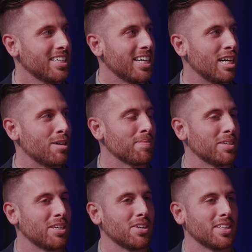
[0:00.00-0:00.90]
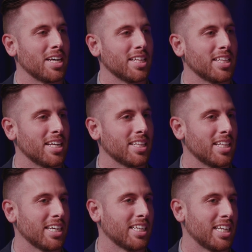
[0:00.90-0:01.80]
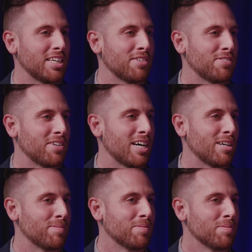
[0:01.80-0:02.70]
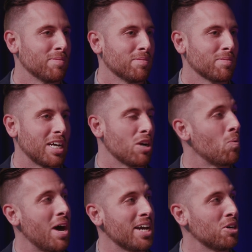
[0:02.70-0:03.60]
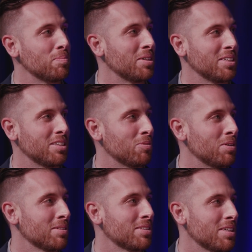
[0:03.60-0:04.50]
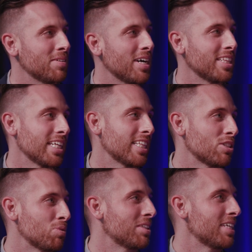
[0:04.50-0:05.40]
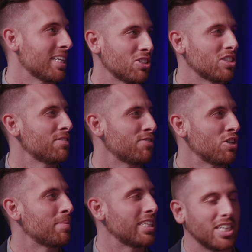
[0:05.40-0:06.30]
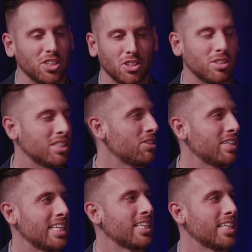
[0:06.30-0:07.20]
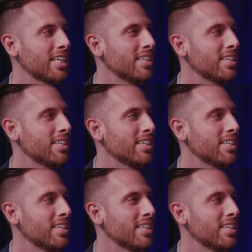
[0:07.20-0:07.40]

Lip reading: You know, that they can live kind of wide open in their world. So I think that's one thing. It's just affirming that you can do anything.